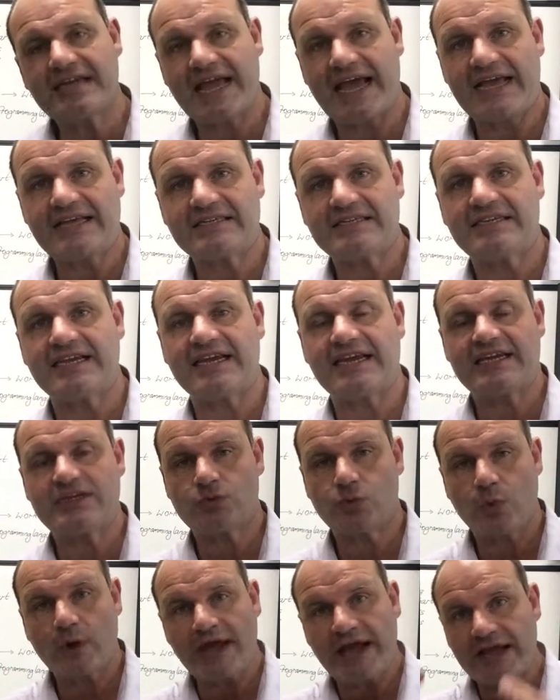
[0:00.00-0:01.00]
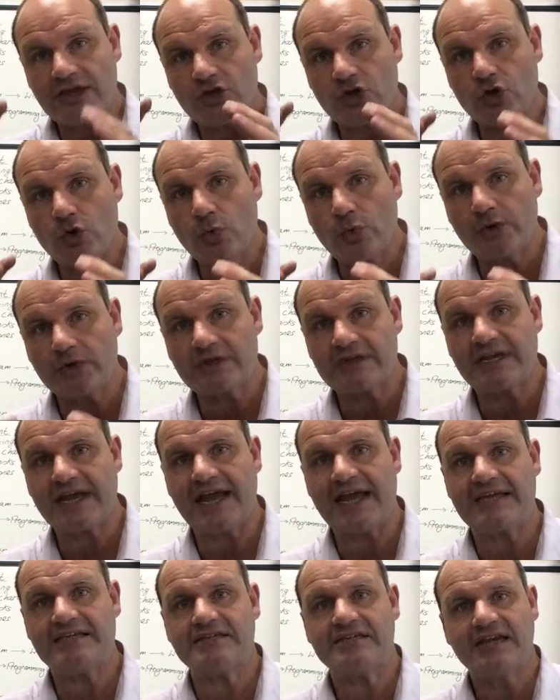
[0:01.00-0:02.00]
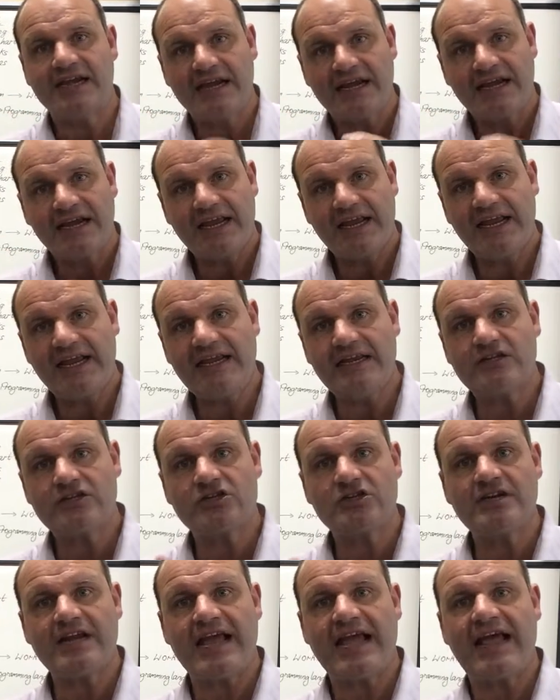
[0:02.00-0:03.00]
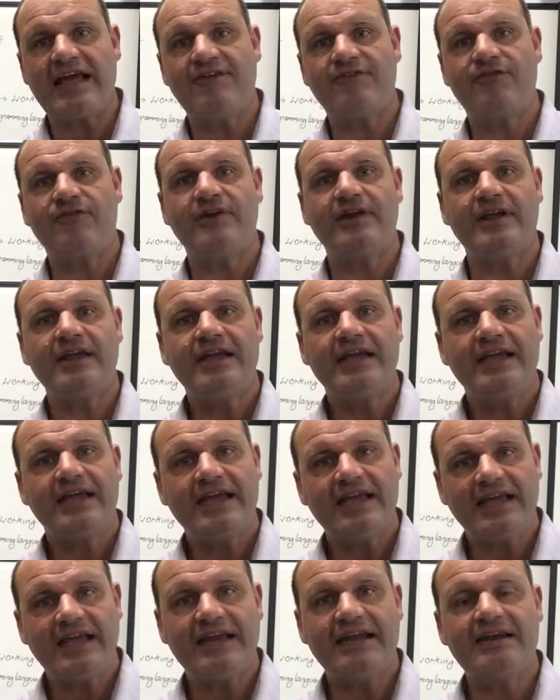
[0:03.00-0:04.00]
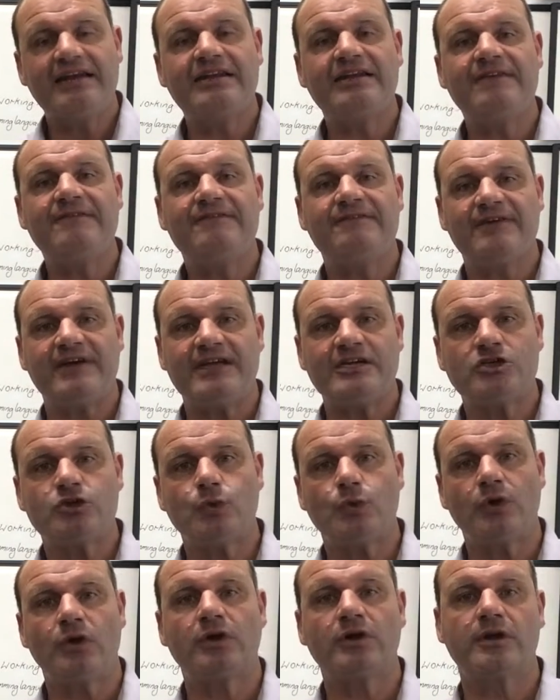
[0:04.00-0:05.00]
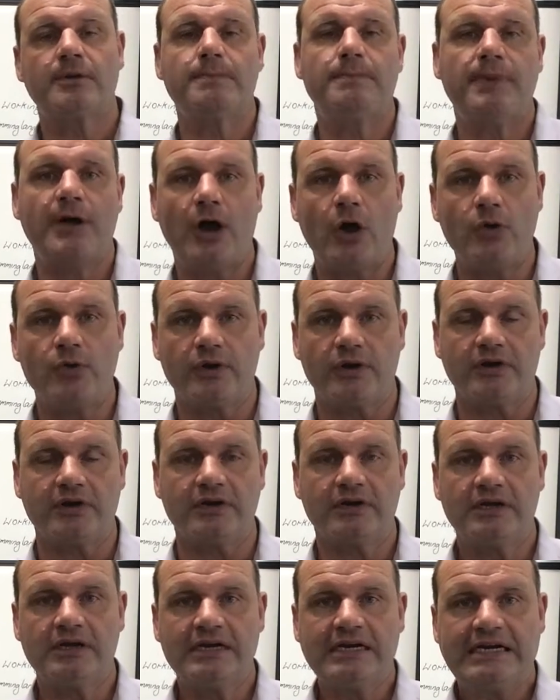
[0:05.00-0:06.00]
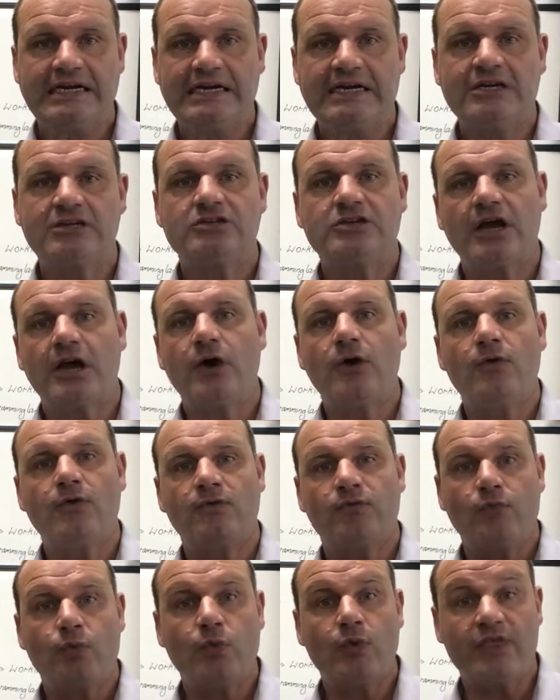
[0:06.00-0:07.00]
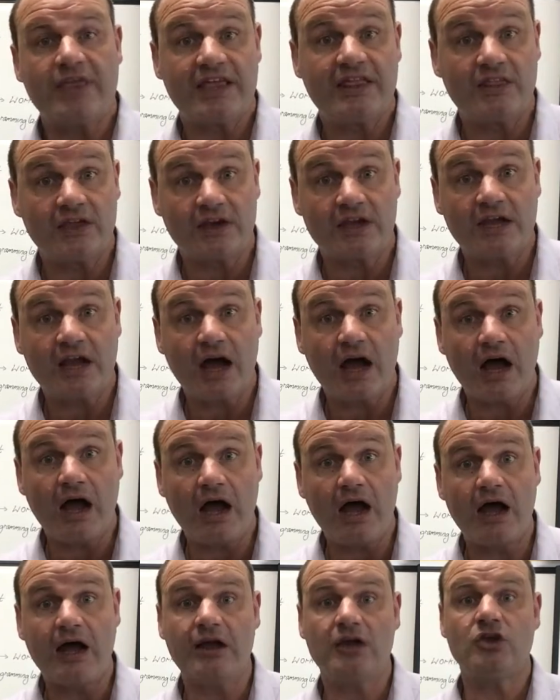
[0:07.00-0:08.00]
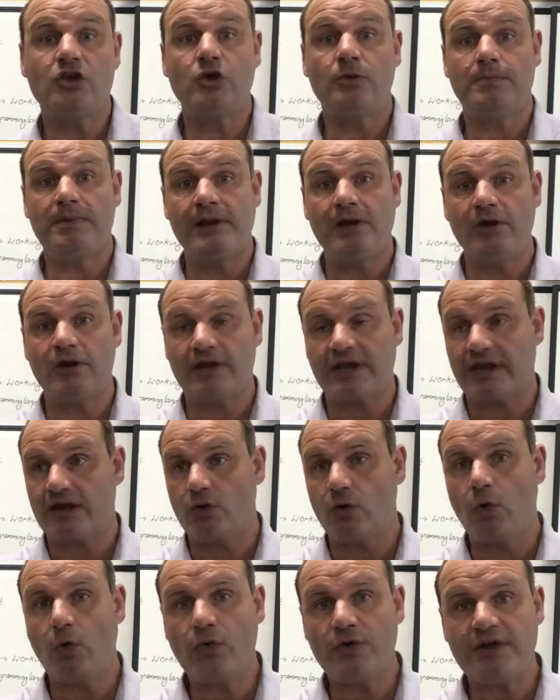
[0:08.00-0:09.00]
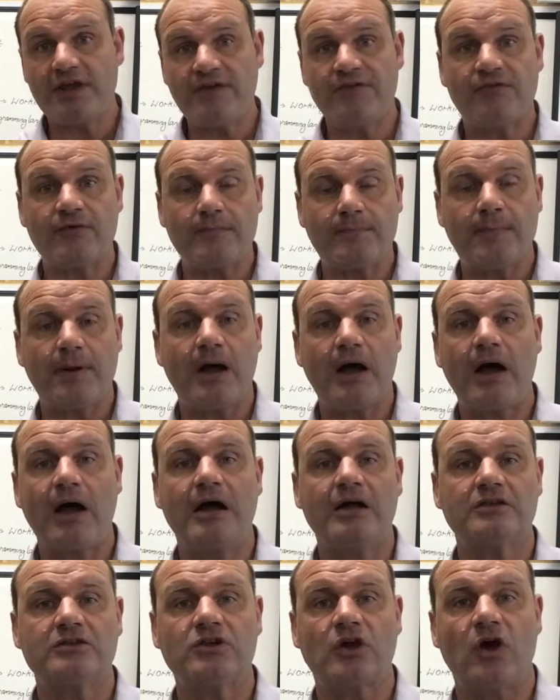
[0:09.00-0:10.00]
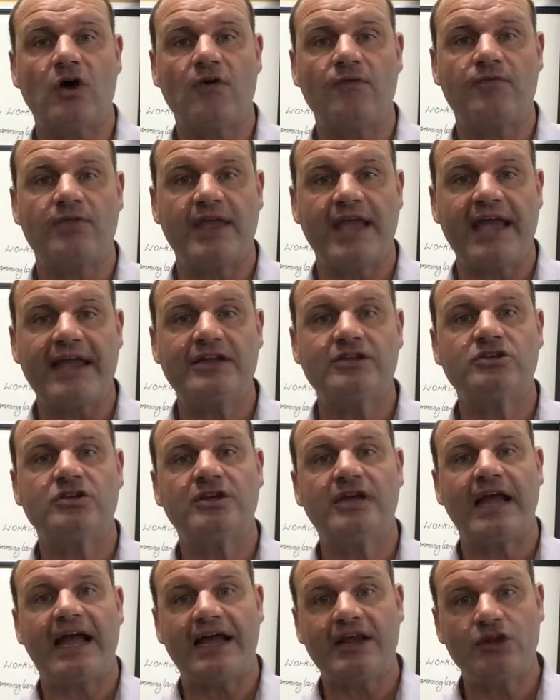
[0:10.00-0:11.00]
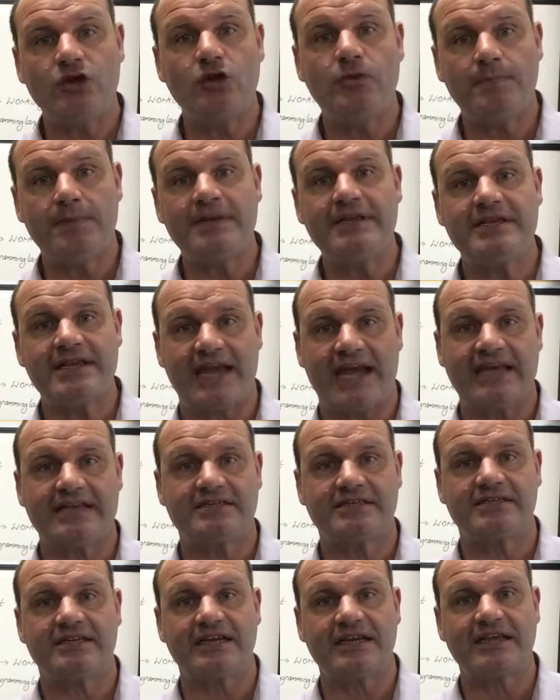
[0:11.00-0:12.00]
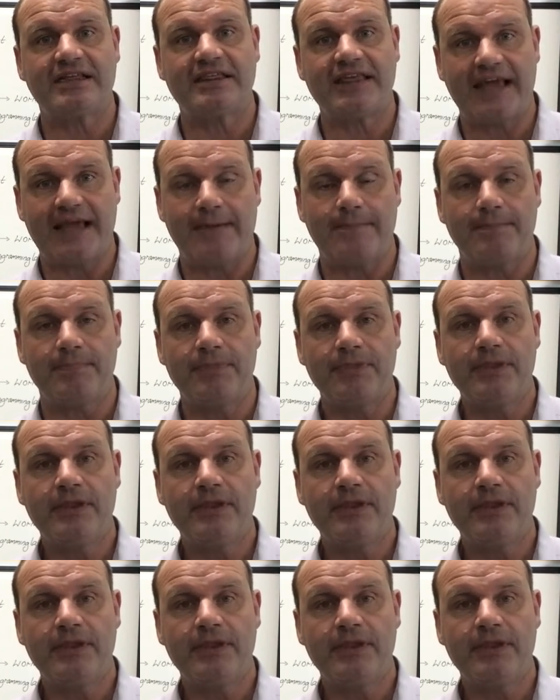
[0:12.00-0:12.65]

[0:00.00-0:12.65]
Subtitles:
testing is where you will test each and every individual component. So within the car, you'd be looking at all the different parts of the engine and you'd be testing them.